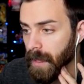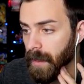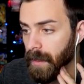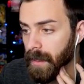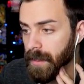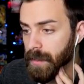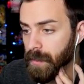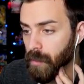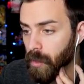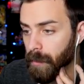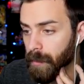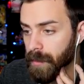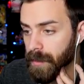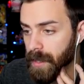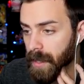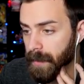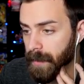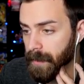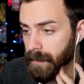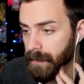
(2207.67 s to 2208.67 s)
Let's normal
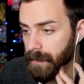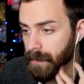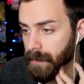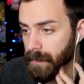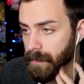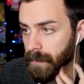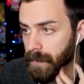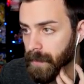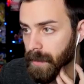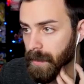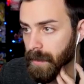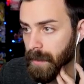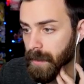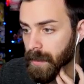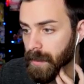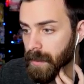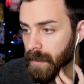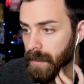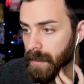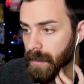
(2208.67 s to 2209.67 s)
summon.
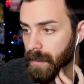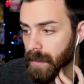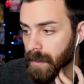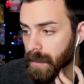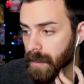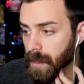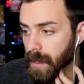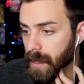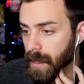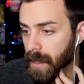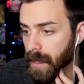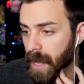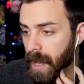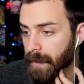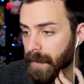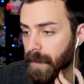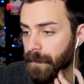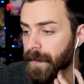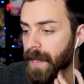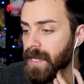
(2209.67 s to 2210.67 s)
Uh, I
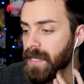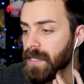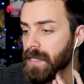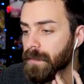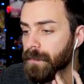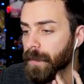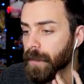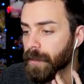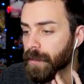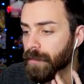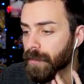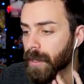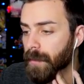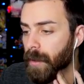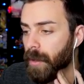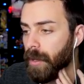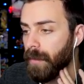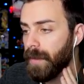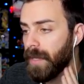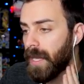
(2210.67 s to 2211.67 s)
mean, if he has Sphere
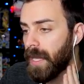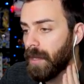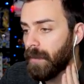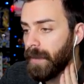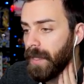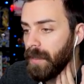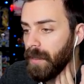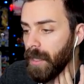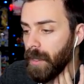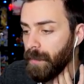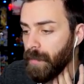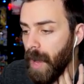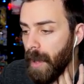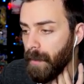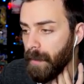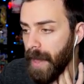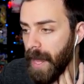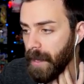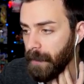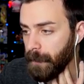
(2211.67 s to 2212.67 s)
Kuriboh, it'll be it'll be a little
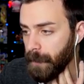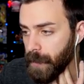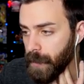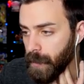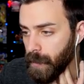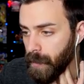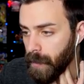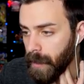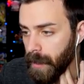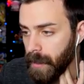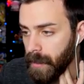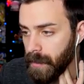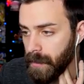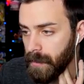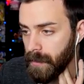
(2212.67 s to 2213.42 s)
problematic for sure.